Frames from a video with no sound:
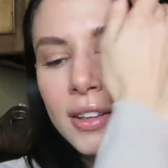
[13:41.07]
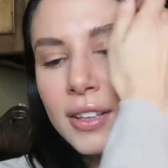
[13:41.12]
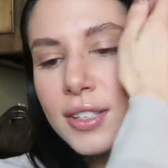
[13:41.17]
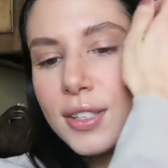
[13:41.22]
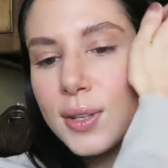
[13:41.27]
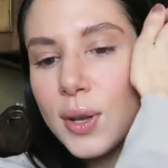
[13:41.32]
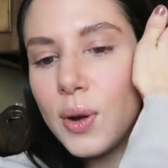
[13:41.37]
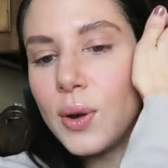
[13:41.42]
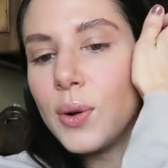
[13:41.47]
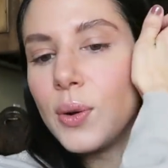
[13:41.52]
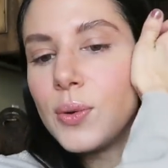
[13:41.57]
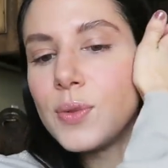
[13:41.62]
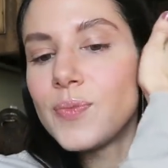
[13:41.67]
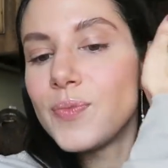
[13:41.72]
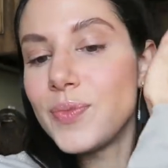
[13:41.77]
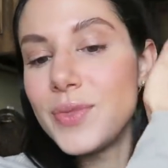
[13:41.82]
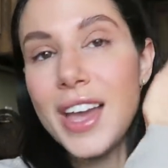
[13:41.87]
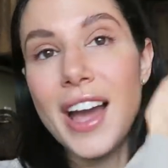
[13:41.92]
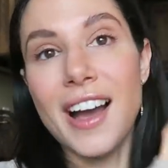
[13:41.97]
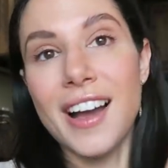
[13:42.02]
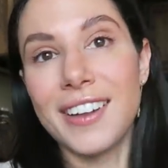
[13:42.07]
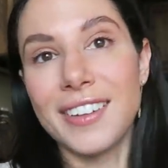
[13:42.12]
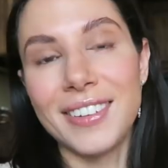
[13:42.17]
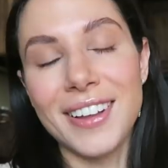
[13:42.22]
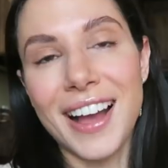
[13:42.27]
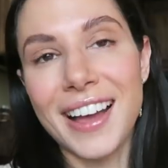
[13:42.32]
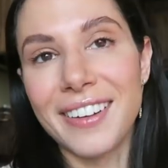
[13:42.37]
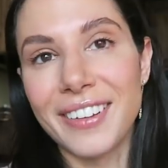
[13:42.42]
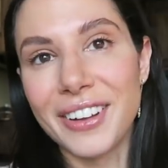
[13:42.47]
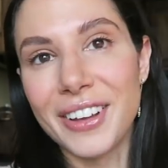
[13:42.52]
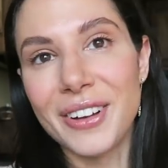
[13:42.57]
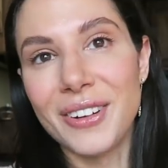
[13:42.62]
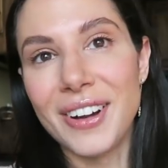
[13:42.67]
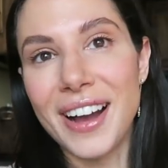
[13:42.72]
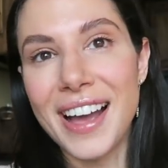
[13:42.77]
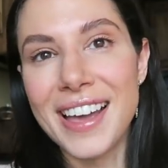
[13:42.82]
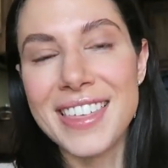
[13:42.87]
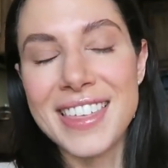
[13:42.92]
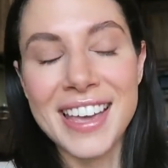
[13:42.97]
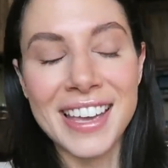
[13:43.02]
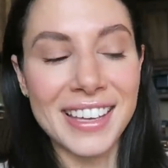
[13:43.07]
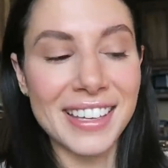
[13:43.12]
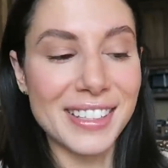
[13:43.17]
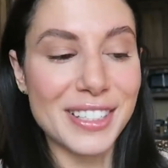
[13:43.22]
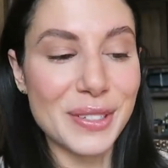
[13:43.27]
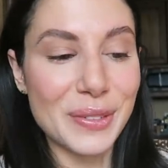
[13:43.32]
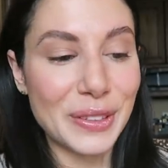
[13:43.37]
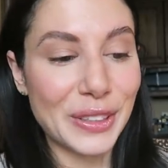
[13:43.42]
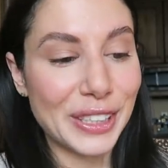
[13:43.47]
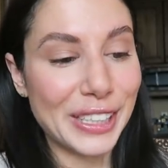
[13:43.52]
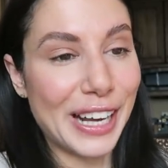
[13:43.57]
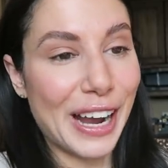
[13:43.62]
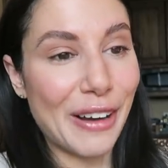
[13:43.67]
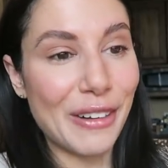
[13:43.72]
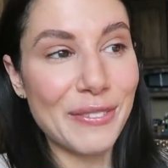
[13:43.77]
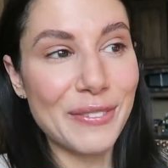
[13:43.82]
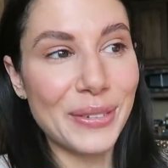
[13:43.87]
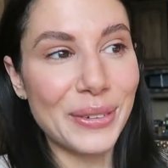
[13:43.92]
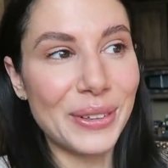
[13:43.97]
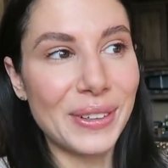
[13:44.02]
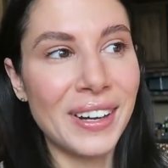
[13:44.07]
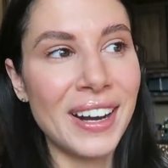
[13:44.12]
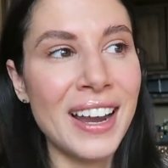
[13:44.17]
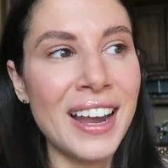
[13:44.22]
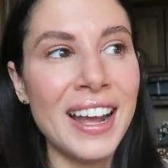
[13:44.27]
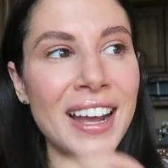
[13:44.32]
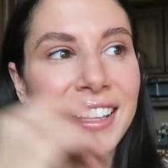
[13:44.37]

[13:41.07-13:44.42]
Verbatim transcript: So yeah, I don't know. I think it's really helpful.